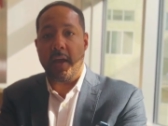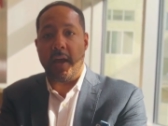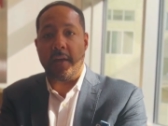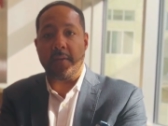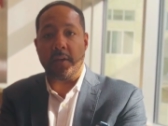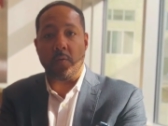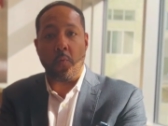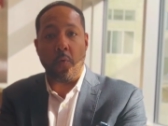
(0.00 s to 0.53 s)
I
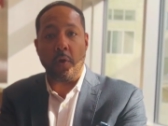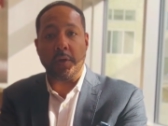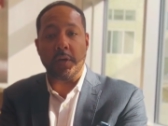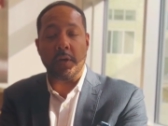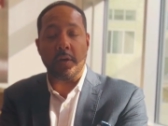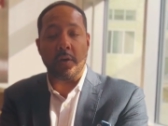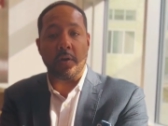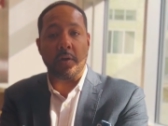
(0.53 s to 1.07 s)
think
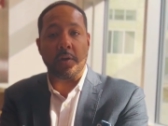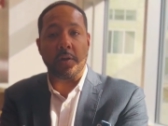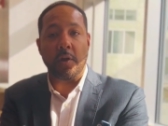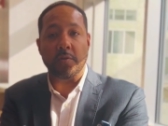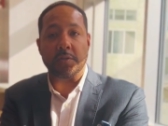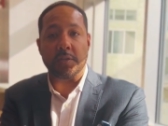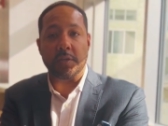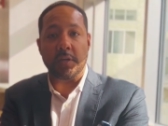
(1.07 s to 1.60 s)
working
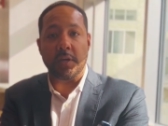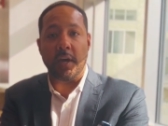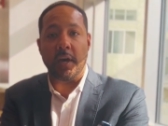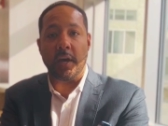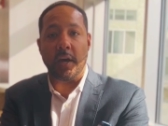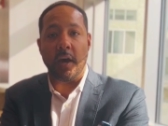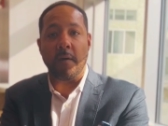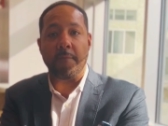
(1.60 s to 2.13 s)
closely
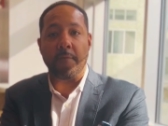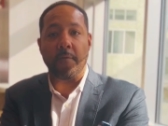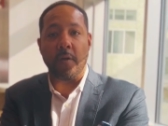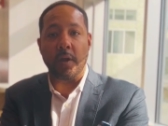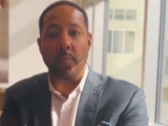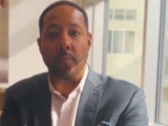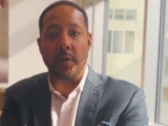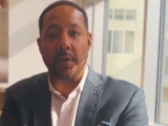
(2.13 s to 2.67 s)
up
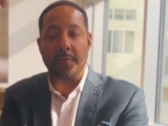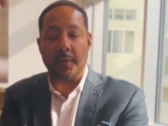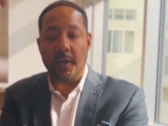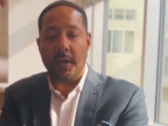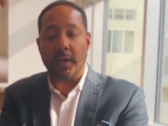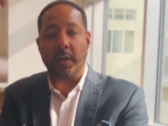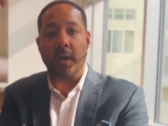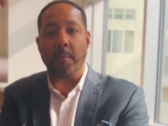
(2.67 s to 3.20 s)
front with
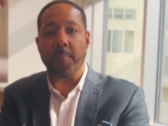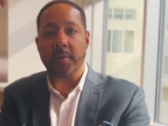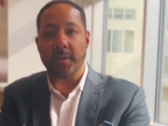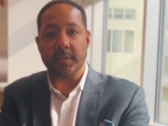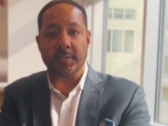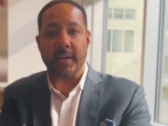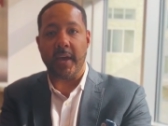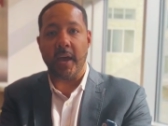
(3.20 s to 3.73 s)

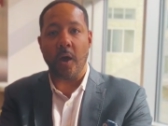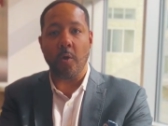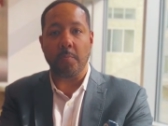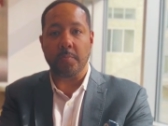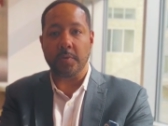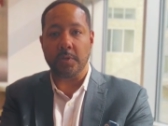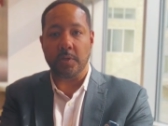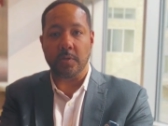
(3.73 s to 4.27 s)
companies that
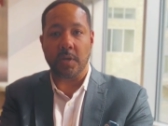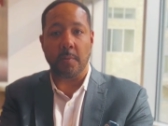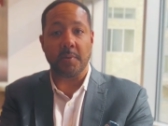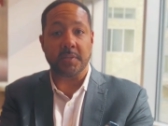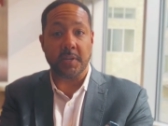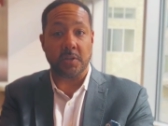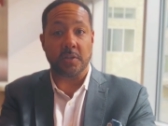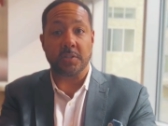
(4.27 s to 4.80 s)
help
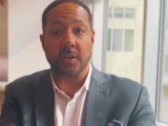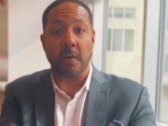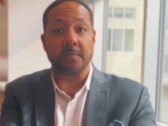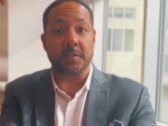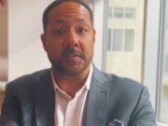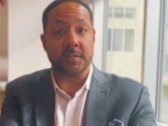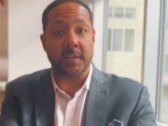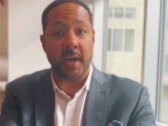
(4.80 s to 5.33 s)
companies like yourself
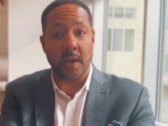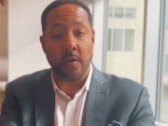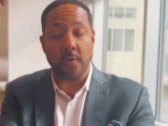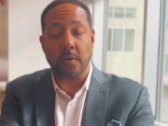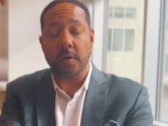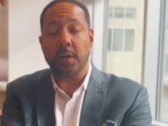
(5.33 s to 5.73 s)
to scale